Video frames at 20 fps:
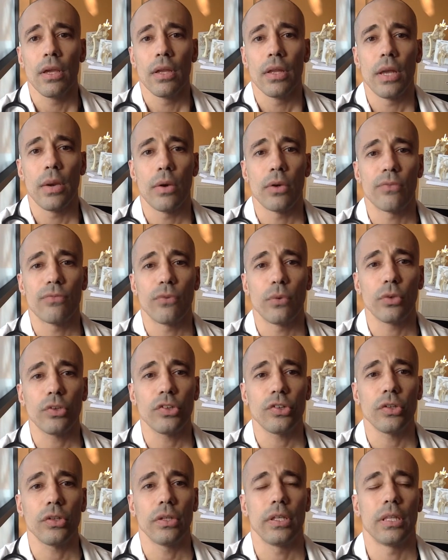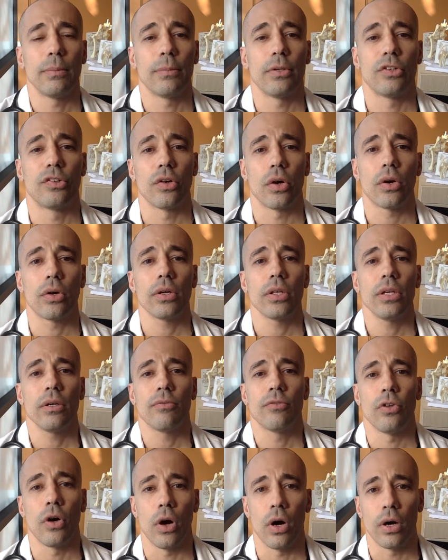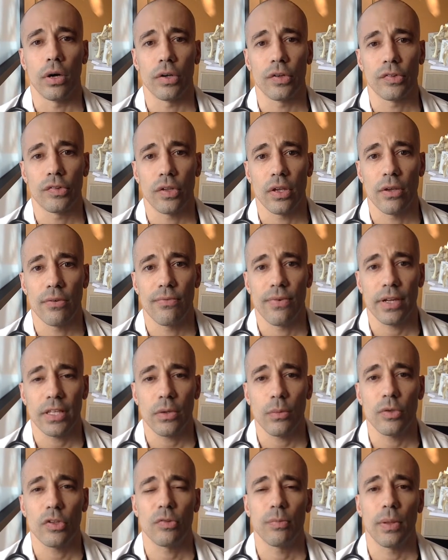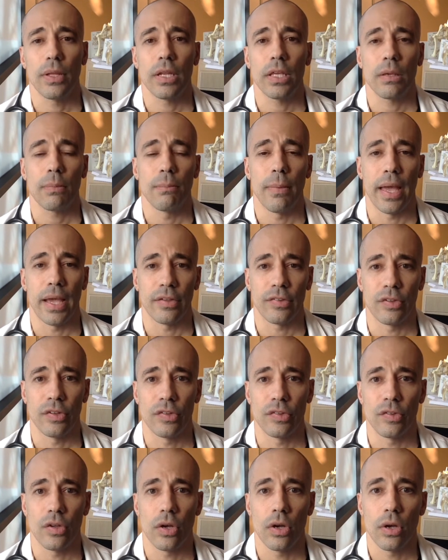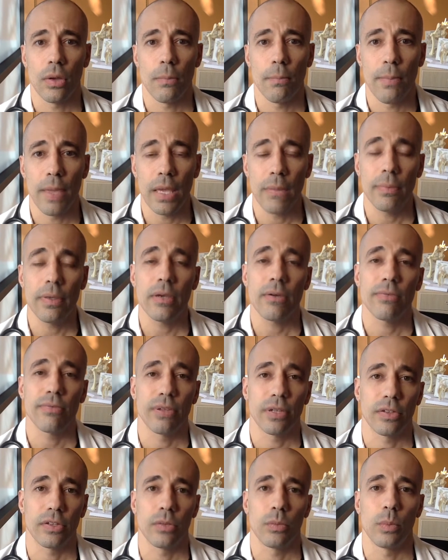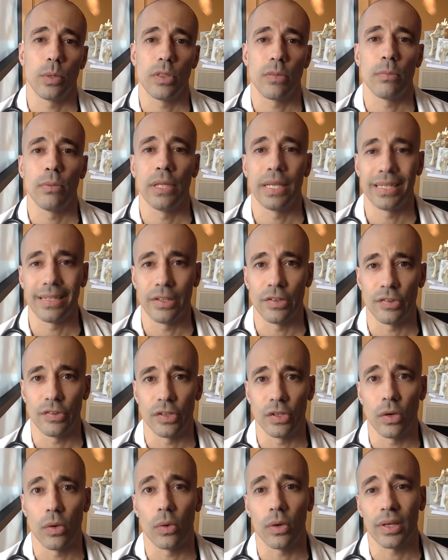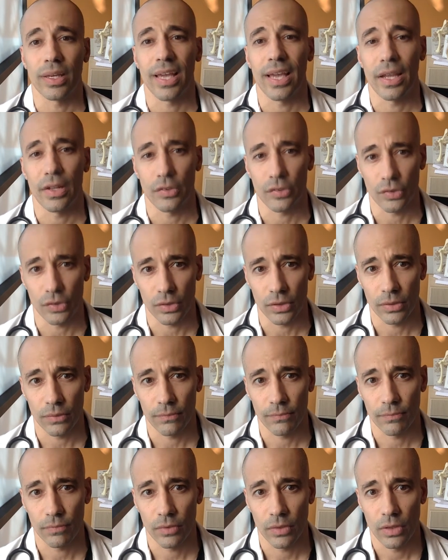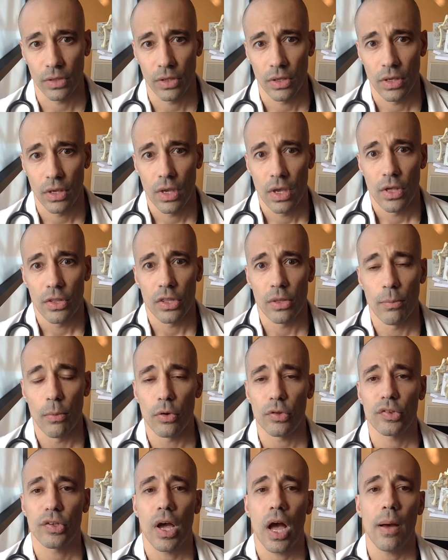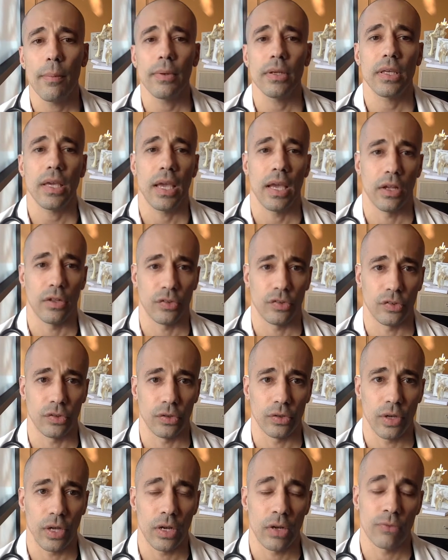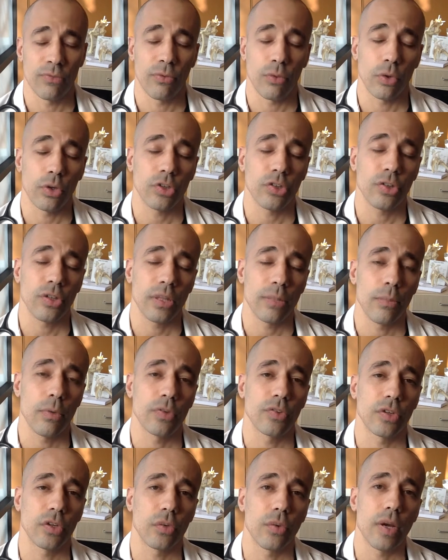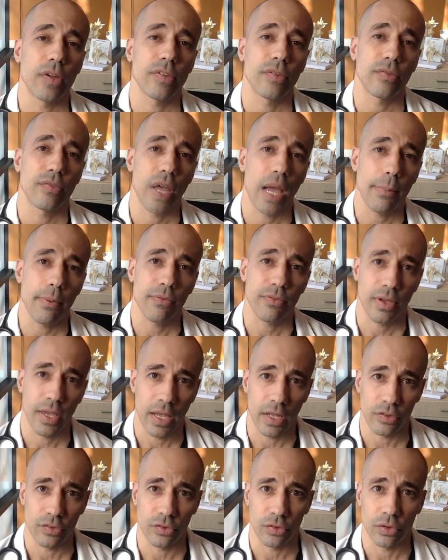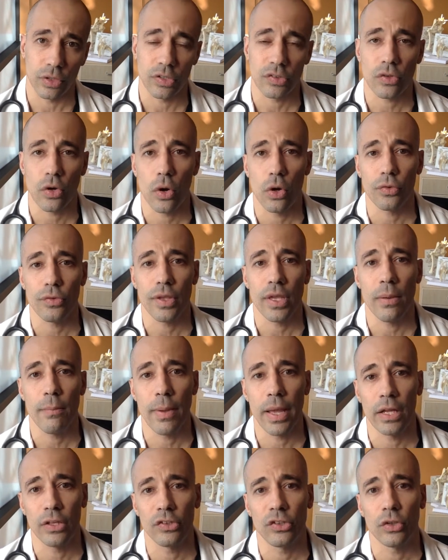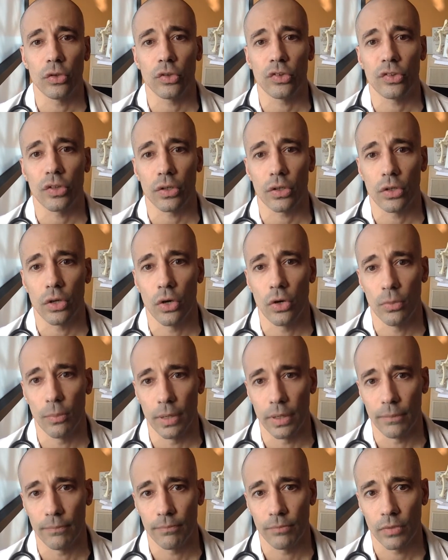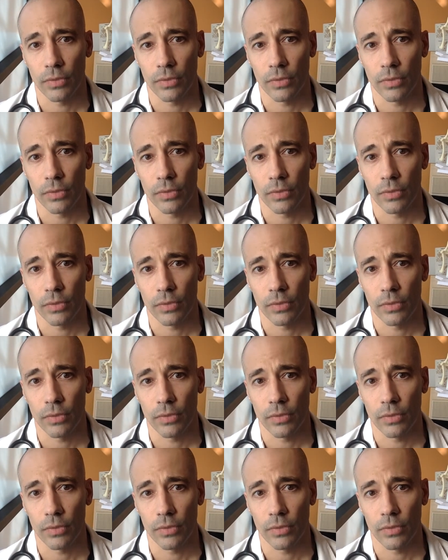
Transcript: Now, unfortunately, the majority of dogs affected with splenic masses may be afflicted with malignancy or cancer. The most common cancer, and unfortunately the most aggressive type of cancer, is called hemangiosarcoma.